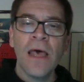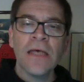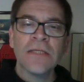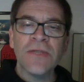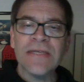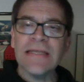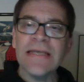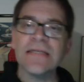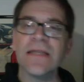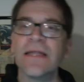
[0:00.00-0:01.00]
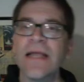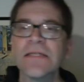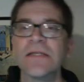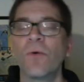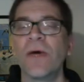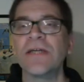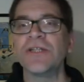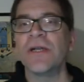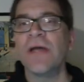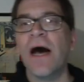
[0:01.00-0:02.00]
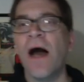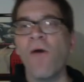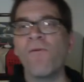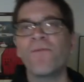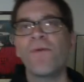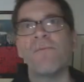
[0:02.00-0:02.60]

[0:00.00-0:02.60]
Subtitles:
So this leads to the next question of